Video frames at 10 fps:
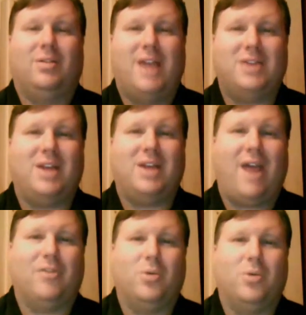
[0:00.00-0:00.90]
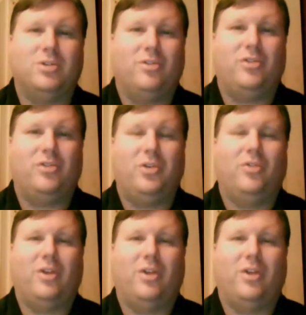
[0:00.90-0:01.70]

tasting afterwards of a few of